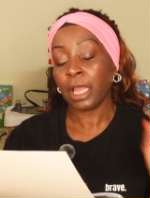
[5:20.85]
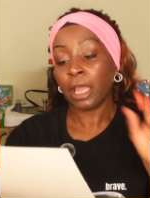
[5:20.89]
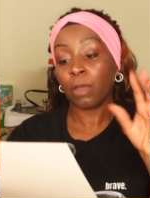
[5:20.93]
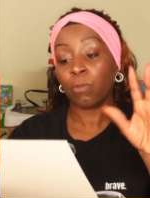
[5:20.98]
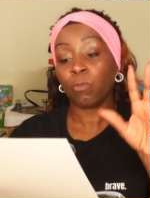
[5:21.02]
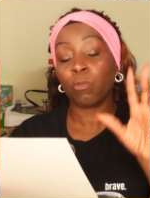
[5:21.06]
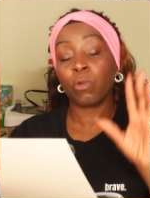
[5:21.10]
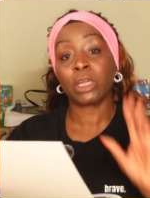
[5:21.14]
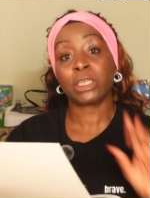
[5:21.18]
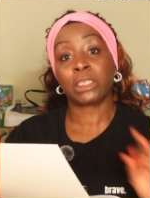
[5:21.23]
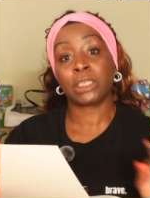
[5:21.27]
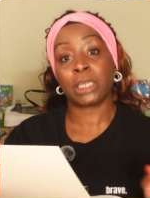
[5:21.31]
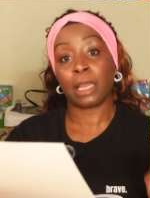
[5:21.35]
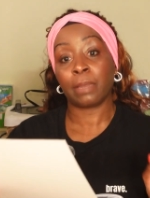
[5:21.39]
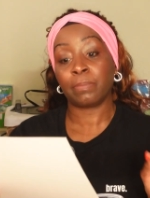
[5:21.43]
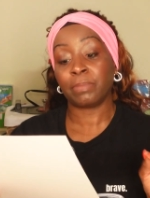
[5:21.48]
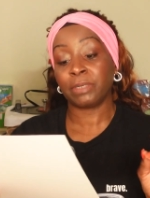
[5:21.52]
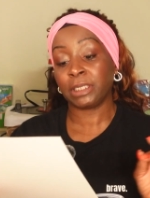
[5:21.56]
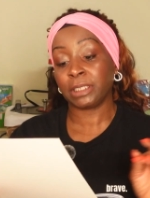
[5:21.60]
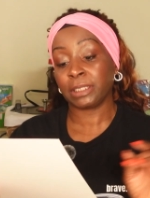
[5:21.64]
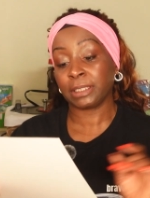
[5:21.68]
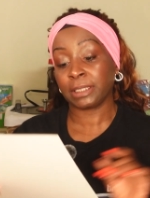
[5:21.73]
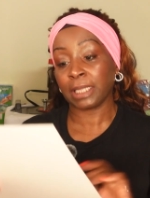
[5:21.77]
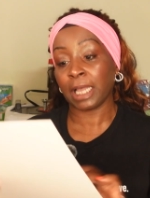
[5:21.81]
and what type
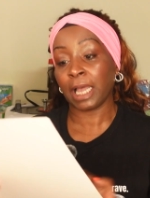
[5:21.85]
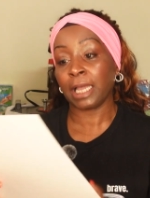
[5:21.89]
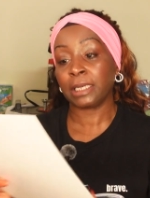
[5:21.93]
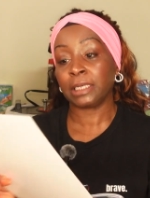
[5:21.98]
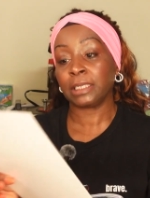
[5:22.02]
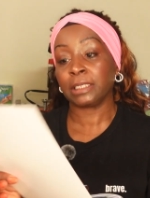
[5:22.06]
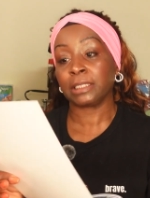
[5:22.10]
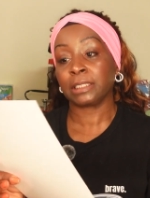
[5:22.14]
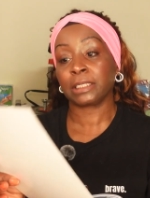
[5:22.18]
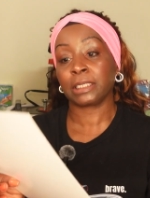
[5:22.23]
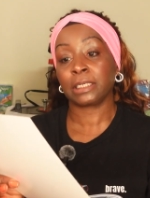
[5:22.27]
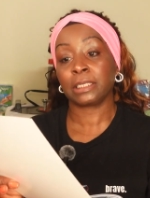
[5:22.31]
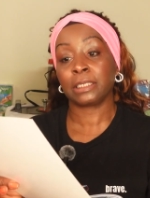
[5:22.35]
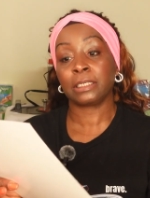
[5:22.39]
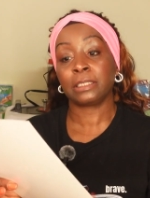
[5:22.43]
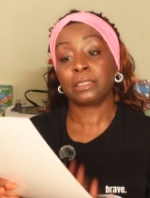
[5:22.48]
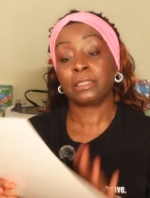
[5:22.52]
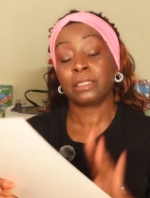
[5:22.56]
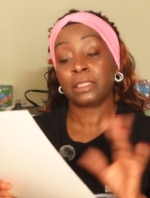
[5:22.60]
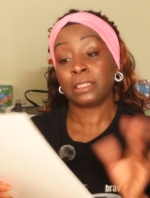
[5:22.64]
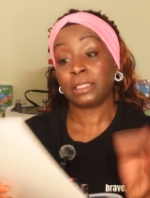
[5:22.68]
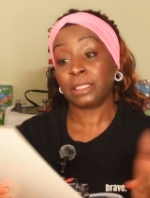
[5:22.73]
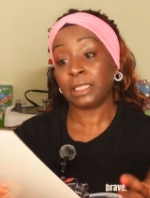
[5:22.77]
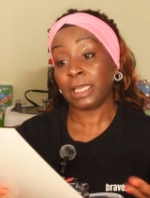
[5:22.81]
of design it
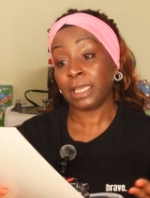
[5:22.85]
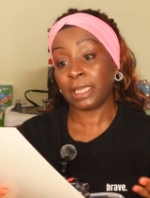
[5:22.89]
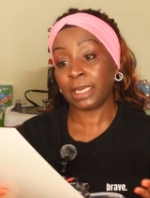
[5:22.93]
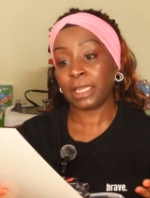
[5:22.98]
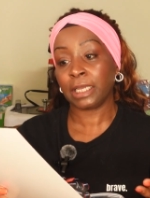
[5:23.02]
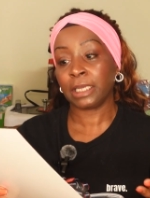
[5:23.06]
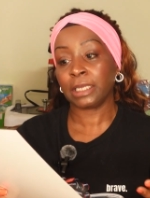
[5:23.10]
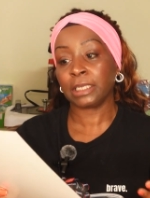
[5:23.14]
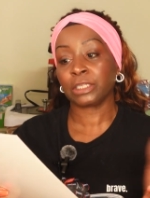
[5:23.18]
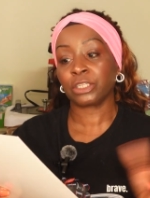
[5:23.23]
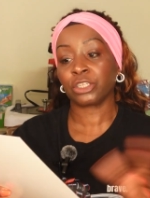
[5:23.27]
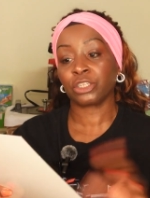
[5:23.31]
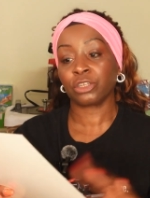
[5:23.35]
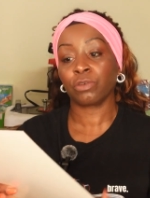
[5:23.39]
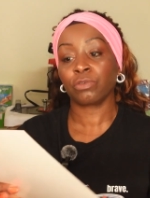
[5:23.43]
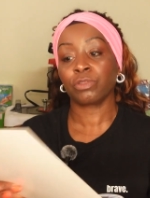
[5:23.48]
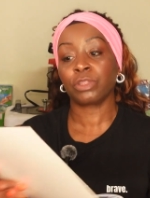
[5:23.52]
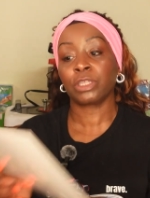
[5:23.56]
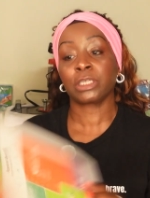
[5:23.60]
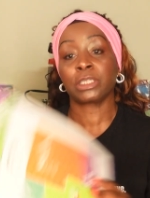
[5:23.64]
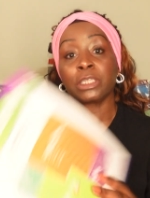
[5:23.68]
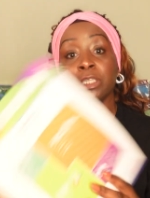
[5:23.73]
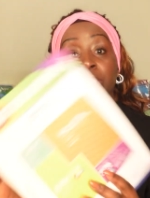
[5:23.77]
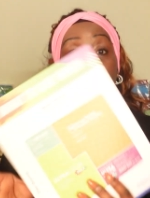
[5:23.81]
is. So
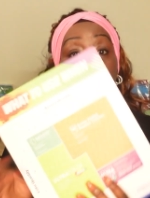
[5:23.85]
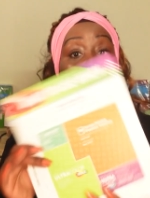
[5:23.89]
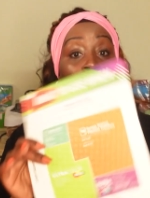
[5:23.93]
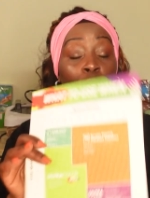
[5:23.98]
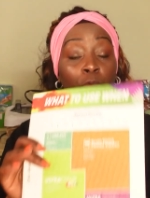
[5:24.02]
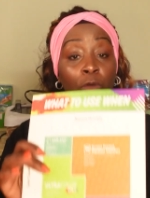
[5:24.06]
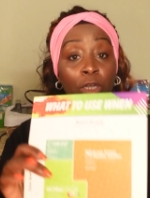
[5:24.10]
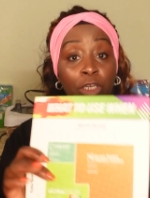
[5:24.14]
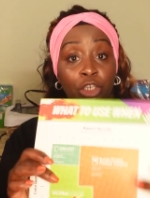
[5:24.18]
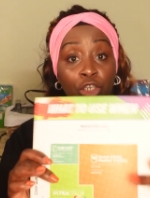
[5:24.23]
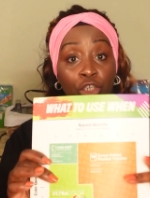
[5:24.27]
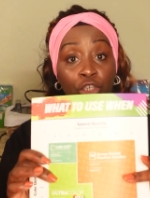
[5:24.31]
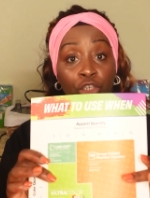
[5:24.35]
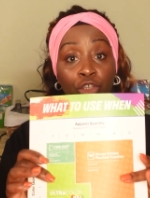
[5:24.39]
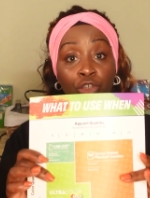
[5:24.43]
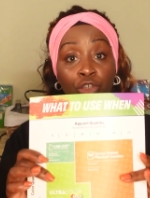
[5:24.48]
this is a what to